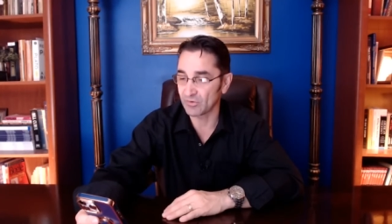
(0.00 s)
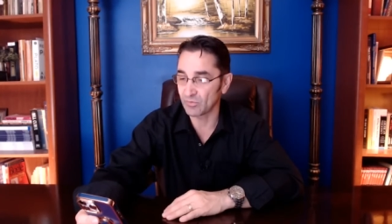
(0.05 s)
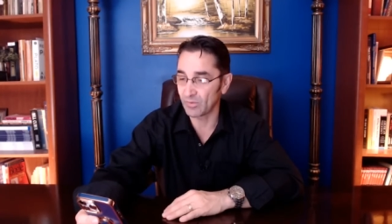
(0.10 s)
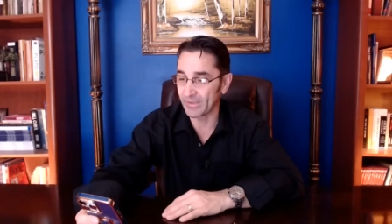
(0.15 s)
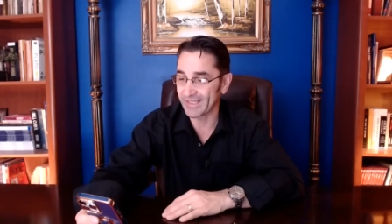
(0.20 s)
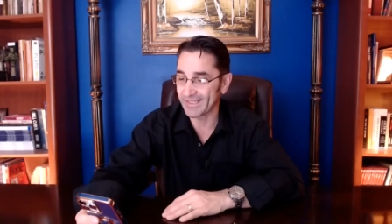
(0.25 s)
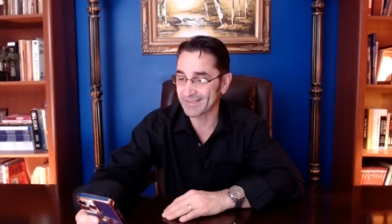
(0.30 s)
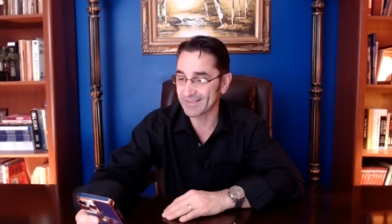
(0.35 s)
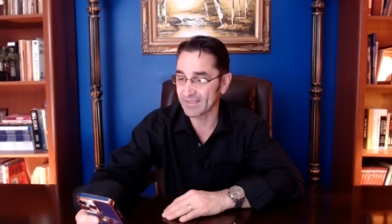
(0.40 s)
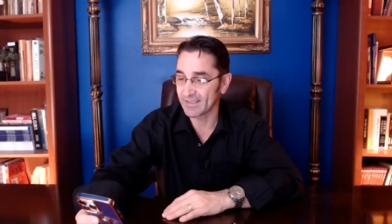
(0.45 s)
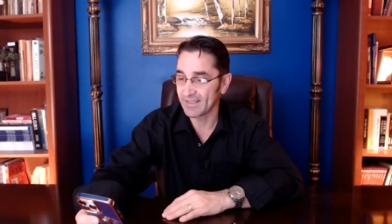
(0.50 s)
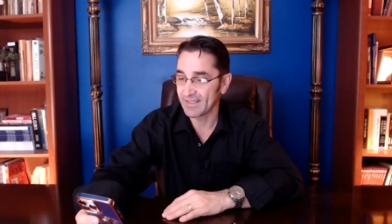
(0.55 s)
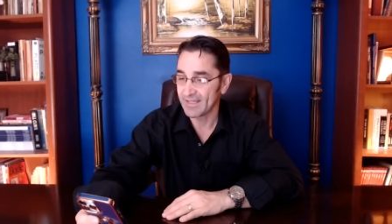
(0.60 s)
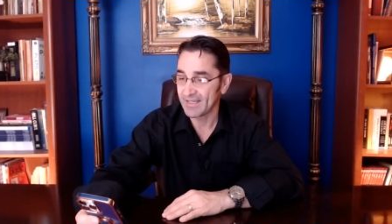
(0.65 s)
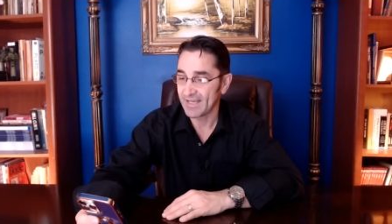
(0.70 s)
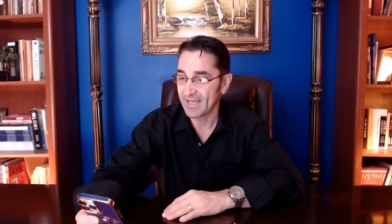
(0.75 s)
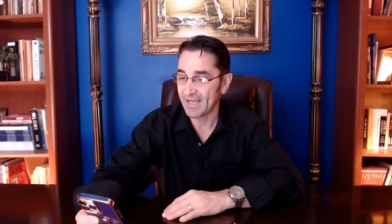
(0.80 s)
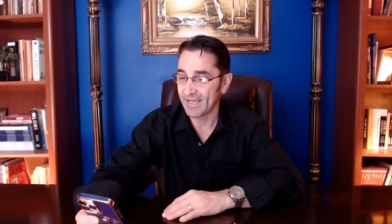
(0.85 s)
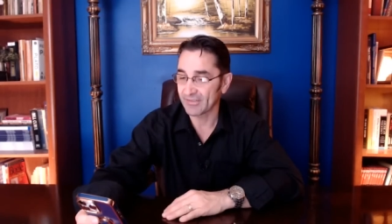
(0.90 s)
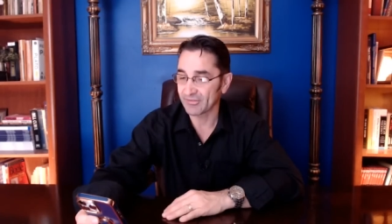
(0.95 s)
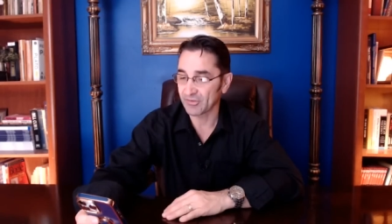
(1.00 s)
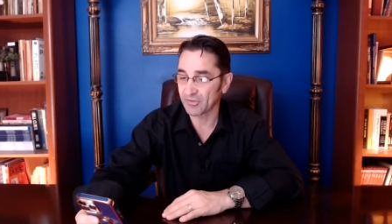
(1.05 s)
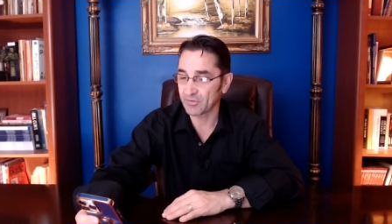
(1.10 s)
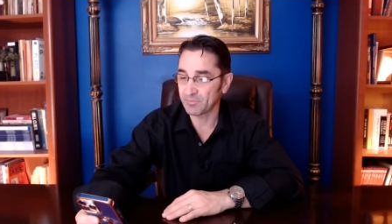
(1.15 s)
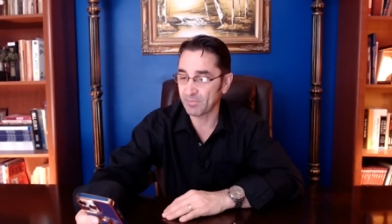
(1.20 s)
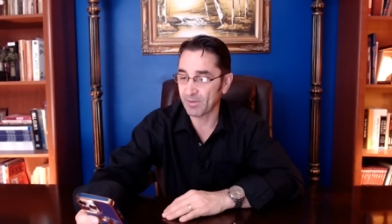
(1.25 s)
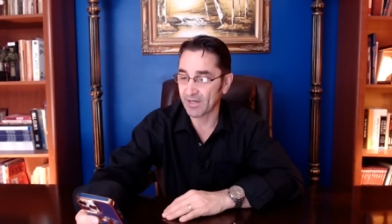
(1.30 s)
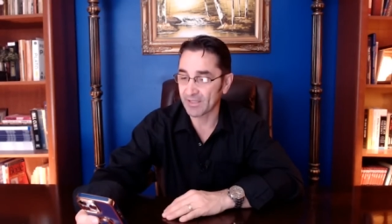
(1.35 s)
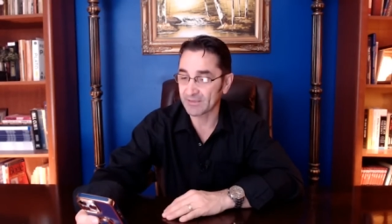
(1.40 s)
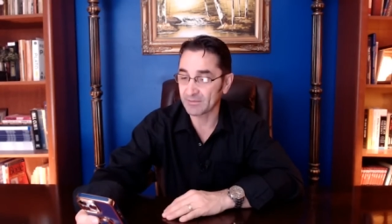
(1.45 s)
weeks has
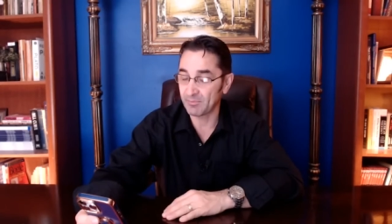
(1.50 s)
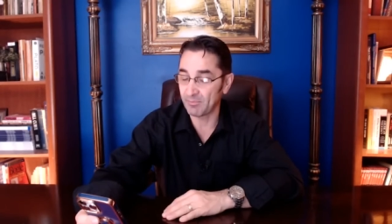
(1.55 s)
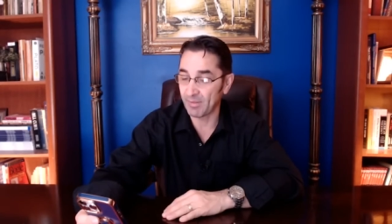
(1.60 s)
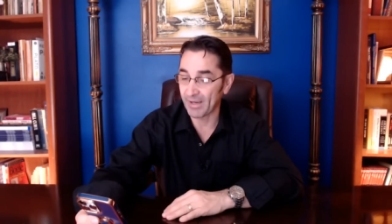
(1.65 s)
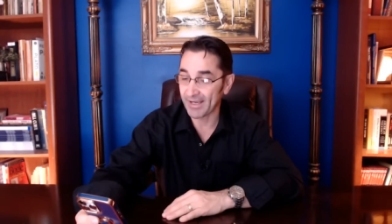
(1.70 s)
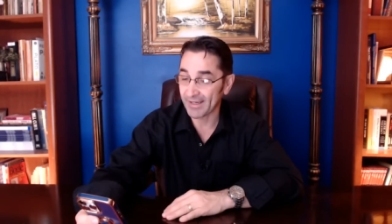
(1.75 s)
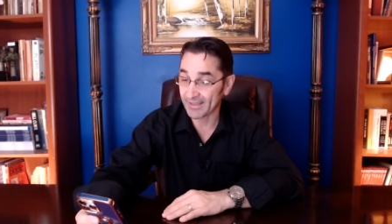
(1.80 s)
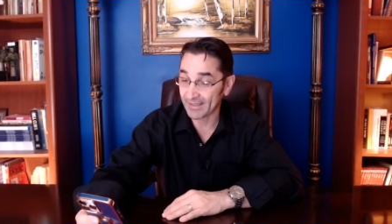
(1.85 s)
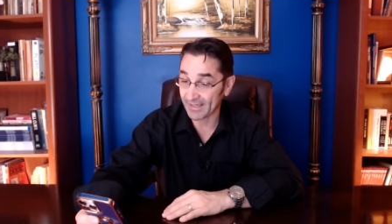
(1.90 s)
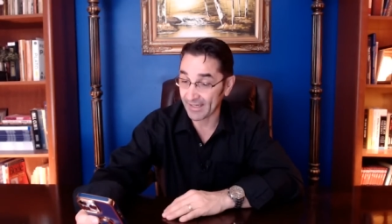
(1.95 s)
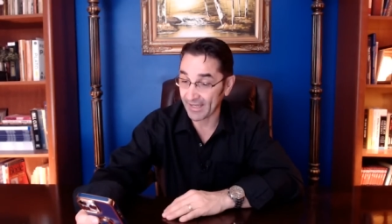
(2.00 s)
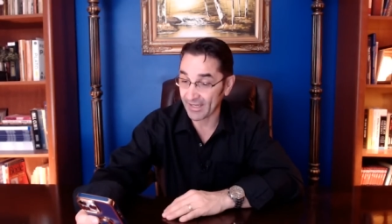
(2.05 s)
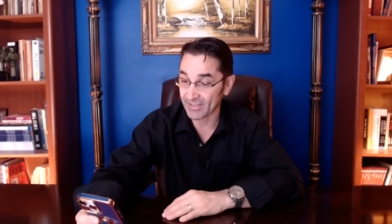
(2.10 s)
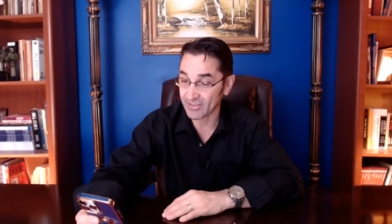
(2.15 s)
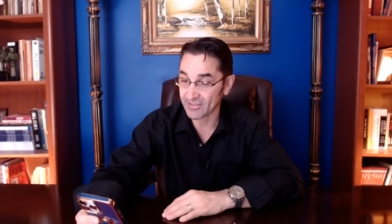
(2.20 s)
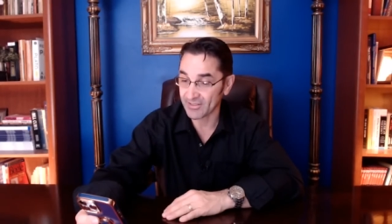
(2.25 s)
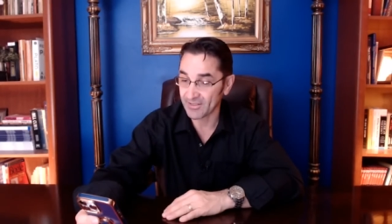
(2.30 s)
sparked backlash